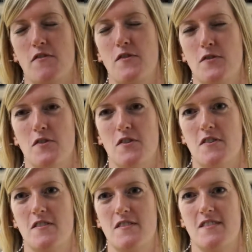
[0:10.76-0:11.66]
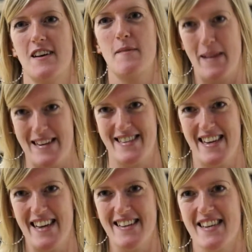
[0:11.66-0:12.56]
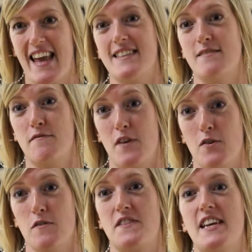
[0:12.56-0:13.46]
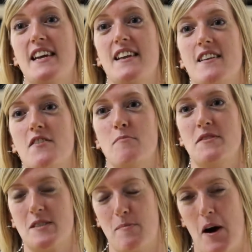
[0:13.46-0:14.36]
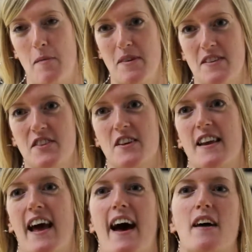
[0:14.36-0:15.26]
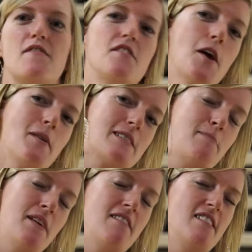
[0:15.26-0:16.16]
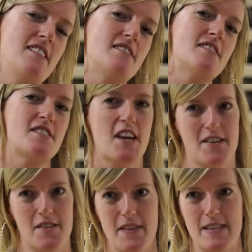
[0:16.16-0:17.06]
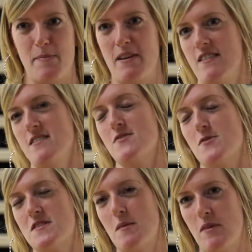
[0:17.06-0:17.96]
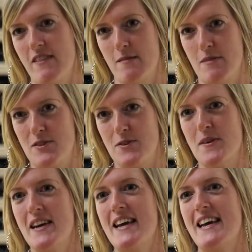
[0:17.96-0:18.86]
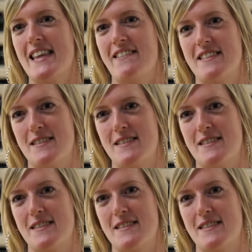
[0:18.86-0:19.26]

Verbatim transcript: of your ability to get involved in the music department. You can have no experience, tons of experience, or somewhere in the middle, there